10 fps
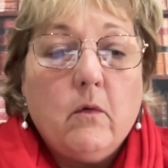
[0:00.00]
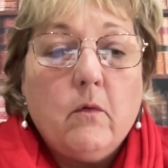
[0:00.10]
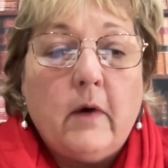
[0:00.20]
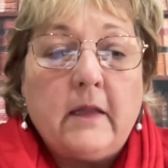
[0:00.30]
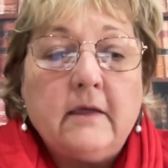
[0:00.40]

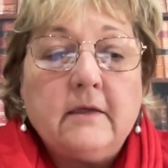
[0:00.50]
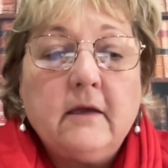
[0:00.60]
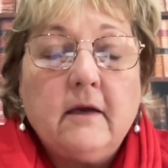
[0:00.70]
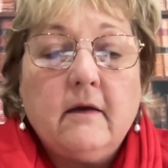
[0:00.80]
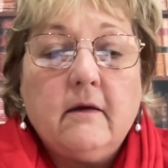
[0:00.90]
what is
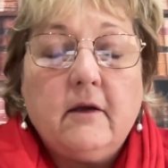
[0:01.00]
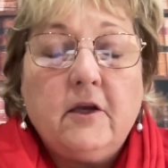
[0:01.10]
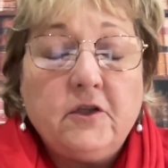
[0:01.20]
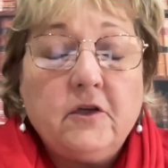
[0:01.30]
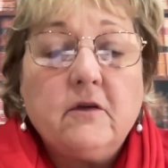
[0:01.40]
the
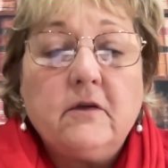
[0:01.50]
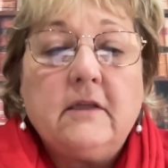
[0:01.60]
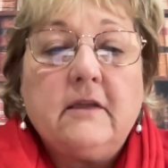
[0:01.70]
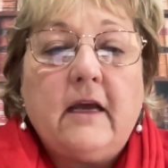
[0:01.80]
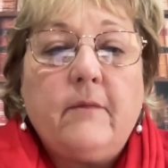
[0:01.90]
issues on
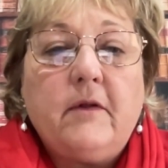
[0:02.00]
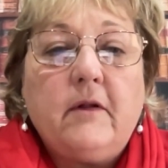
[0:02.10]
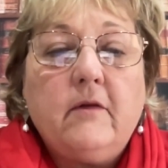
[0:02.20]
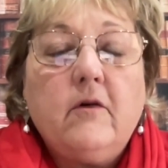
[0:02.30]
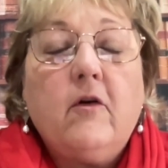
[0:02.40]
the
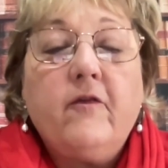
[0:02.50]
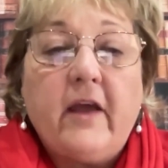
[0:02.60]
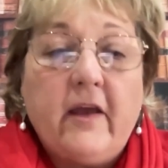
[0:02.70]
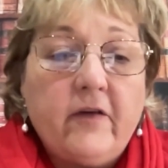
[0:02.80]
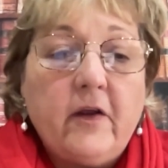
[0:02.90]
table of
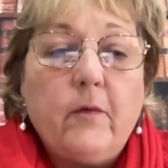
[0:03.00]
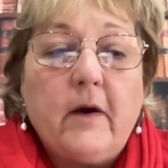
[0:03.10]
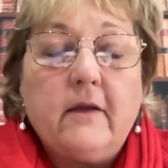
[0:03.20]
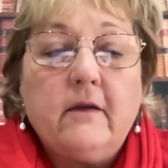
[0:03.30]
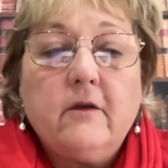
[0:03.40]

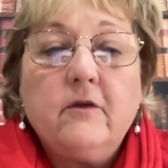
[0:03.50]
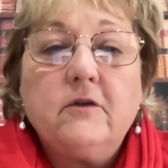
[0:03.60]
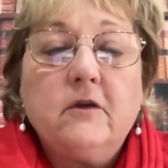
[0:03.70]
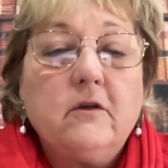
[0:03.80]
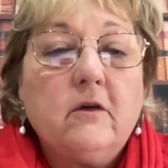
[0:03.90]
everyone. You
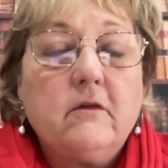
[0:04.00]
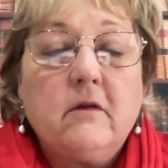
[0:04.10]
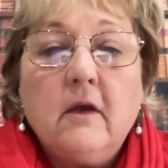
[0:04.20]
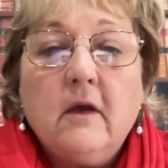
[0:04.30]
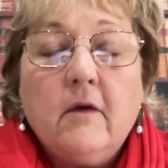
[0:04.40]
should not
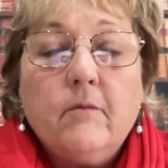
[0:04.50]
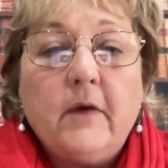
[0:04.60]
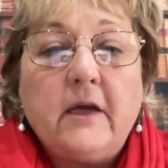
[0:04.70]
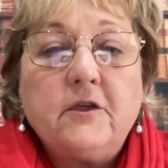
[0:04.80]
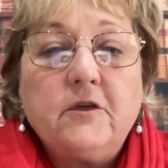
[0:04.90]

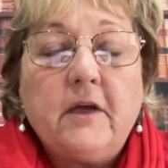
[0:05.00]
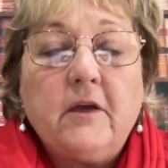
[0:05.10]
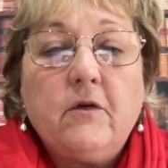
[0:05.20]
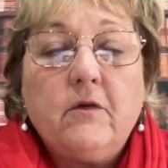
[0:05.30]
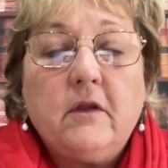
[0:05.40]
make sure
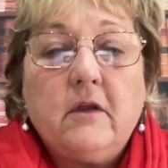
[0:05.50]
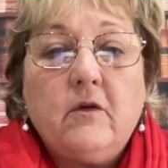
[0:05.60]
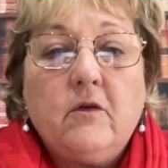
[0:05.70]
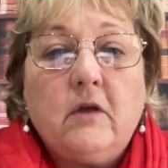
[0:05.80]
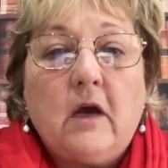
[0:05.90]

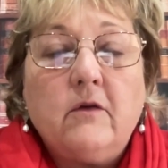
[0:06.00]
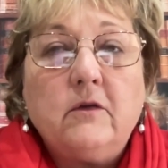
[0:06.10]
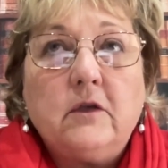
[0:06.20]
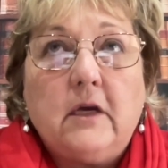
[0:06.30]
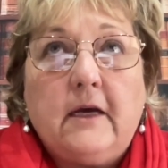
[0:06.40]
you don't